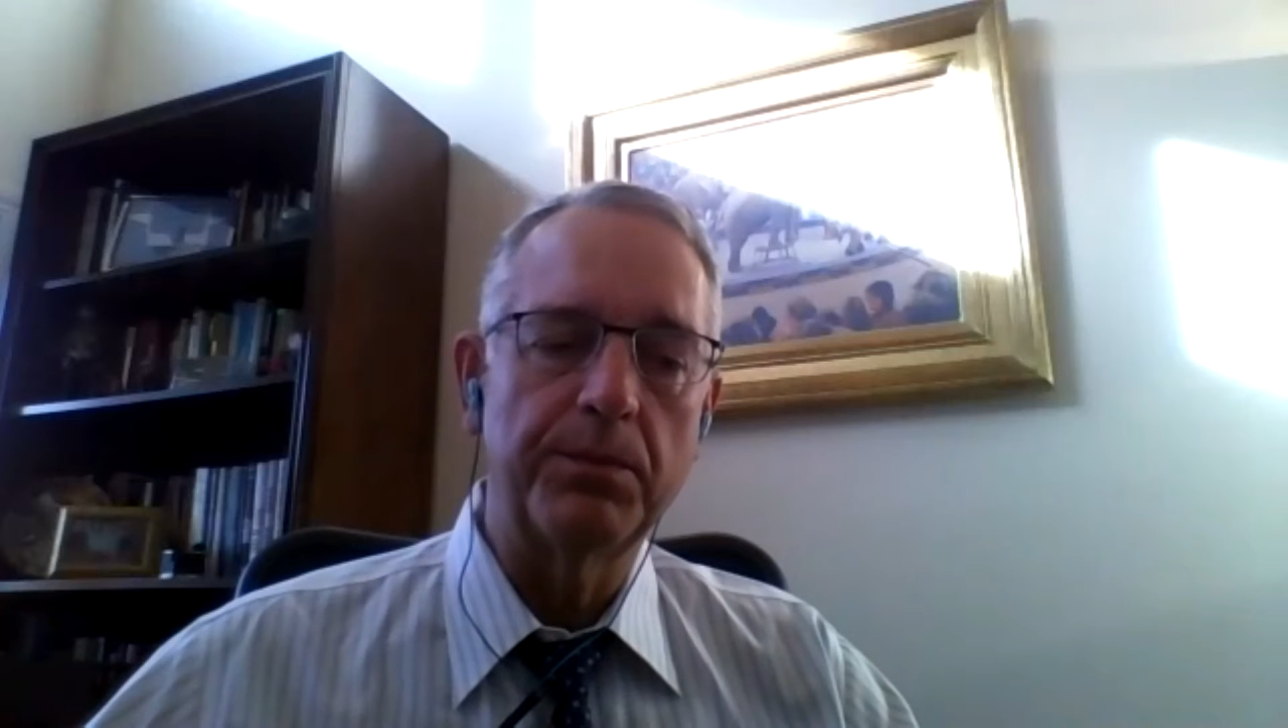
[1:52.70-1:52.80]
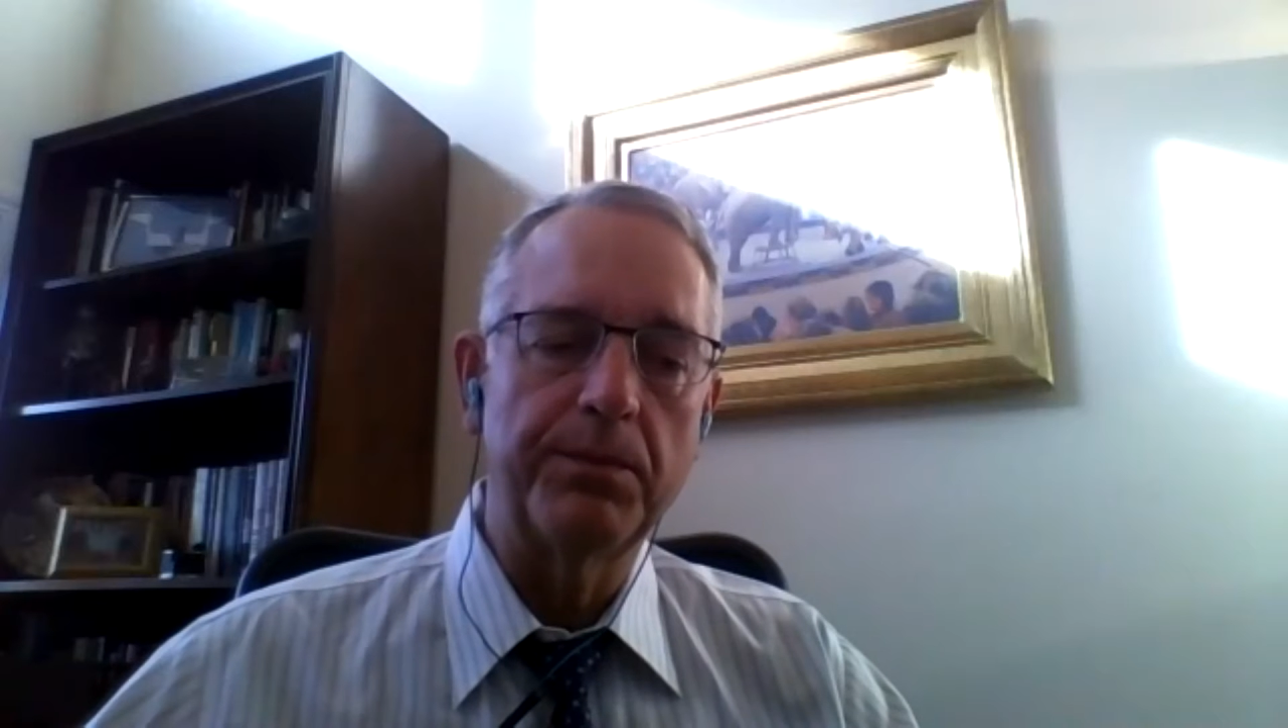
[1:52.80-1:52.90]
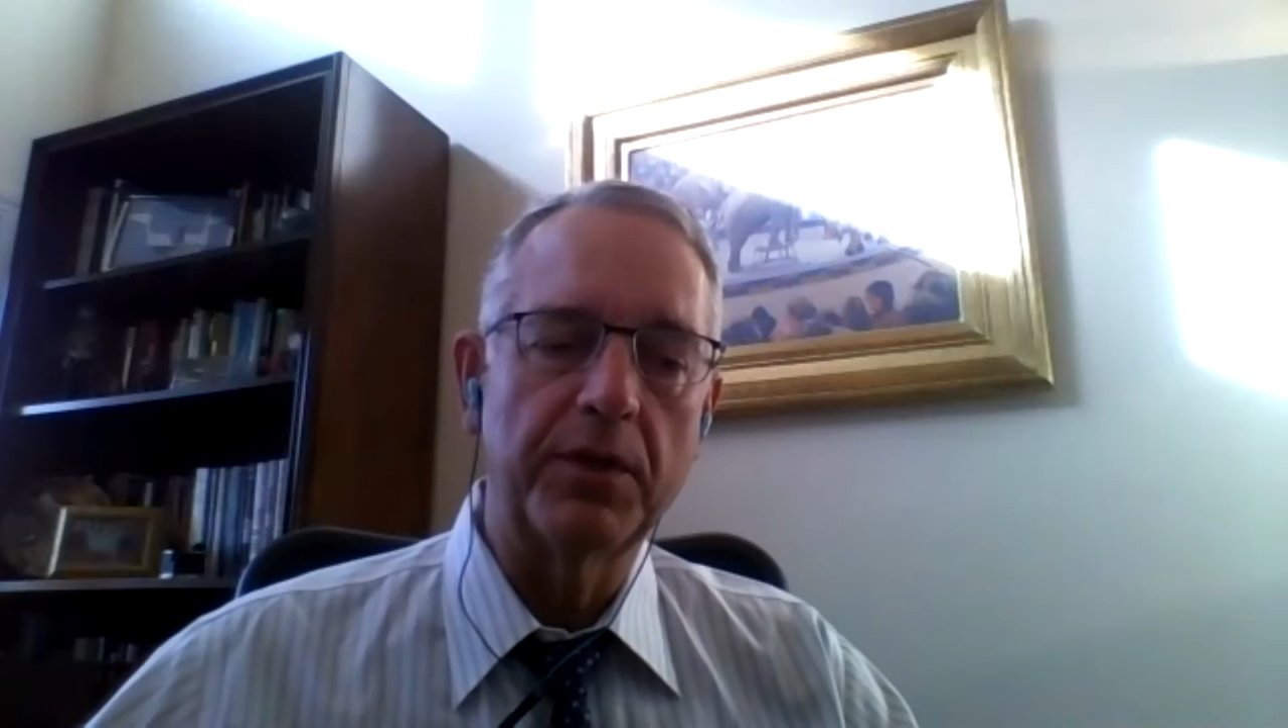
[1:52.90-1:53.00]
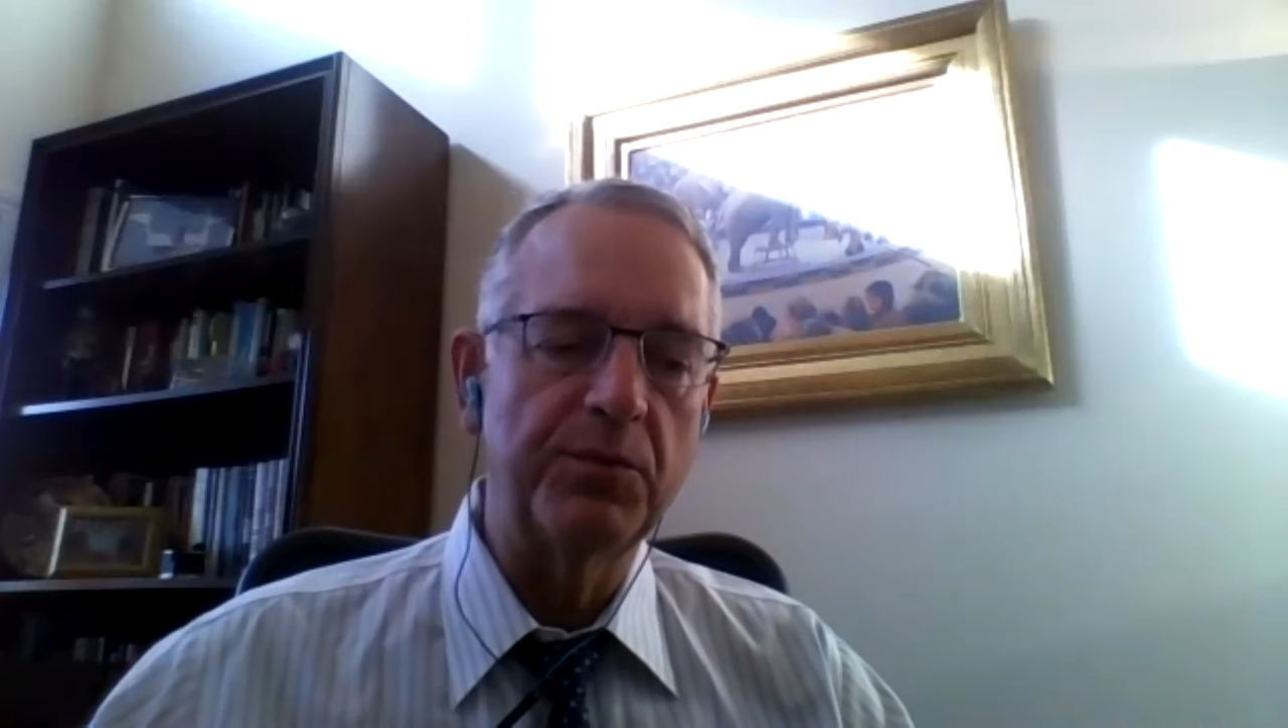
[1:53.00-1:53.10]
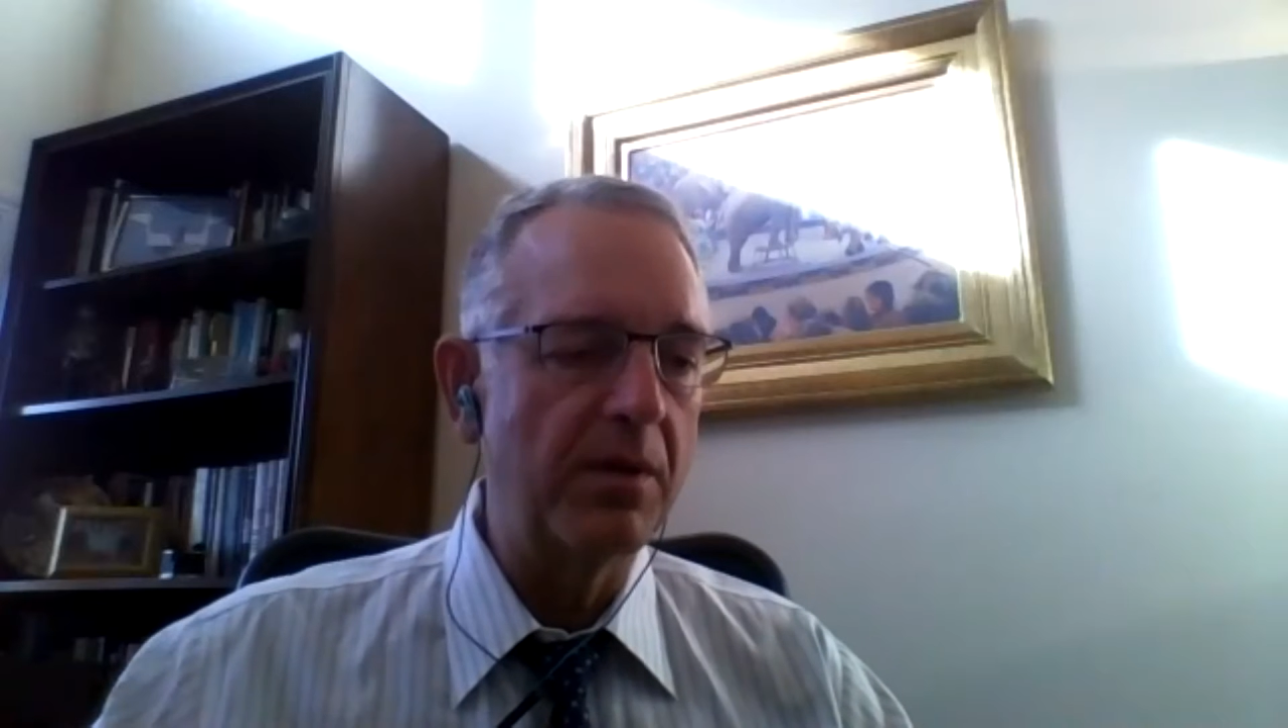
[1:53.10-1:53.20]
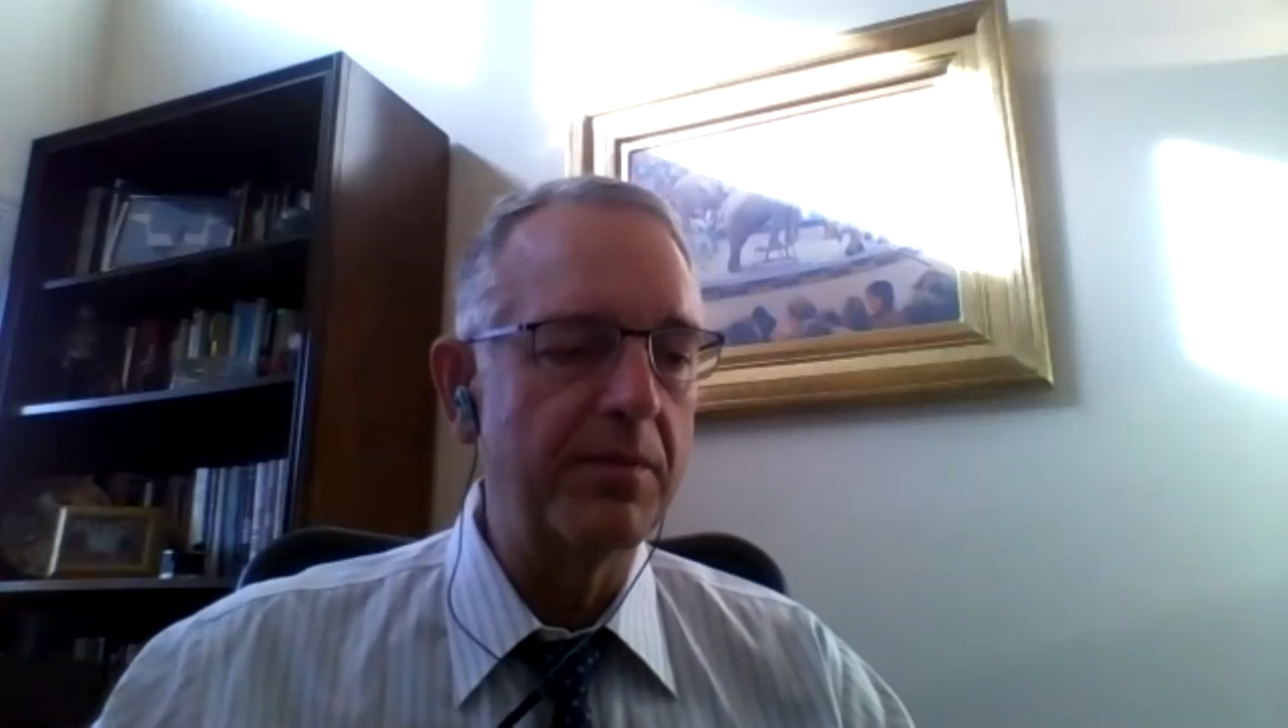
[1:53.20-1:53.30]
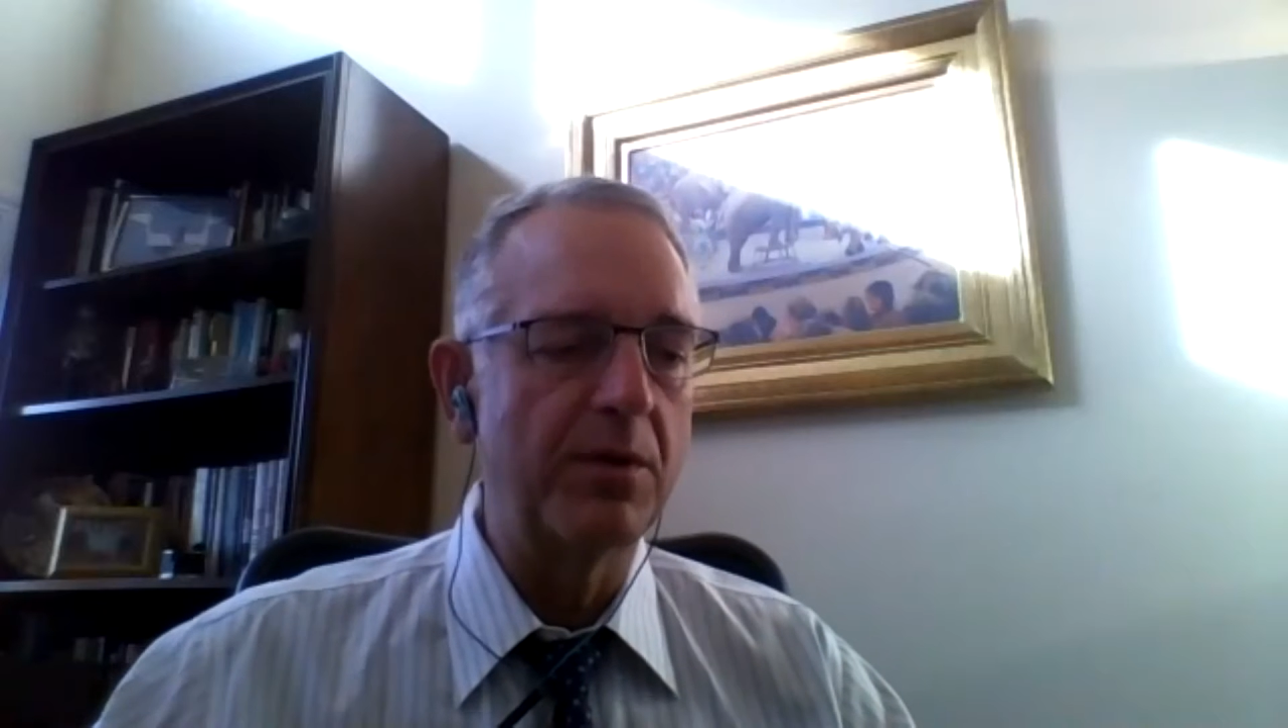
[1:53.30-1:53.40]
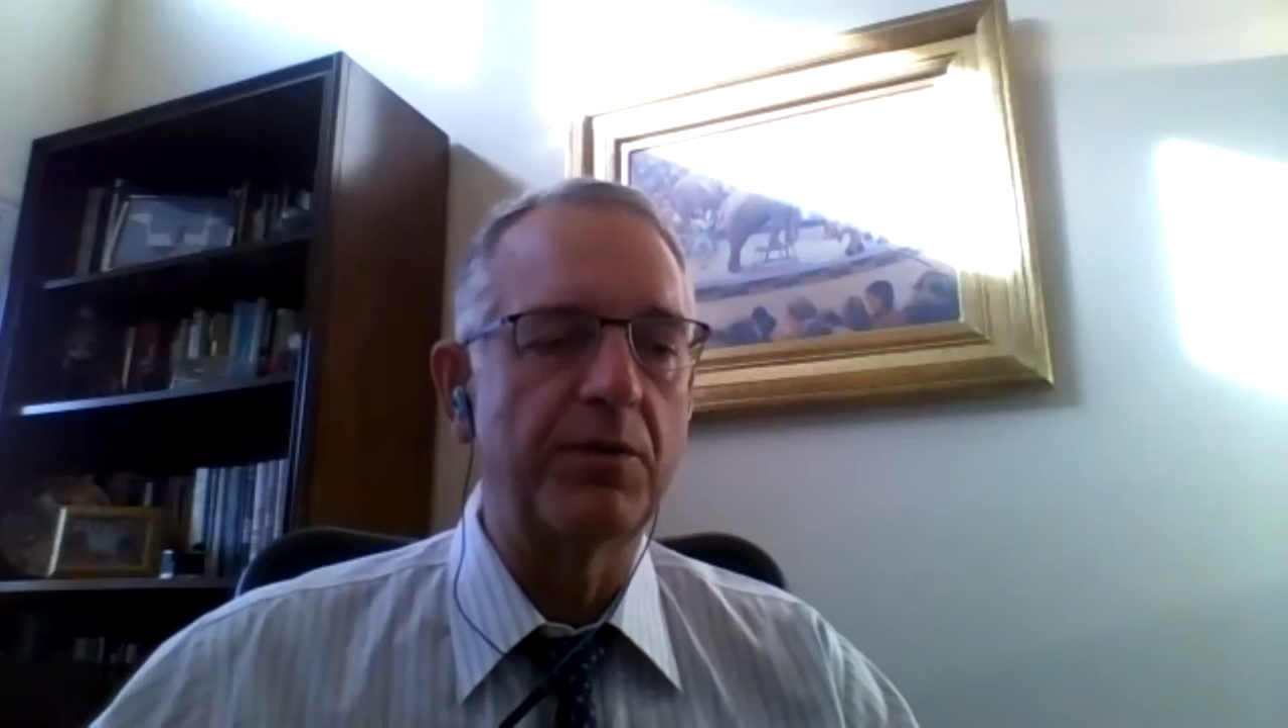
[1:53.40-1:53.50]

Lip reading: experiment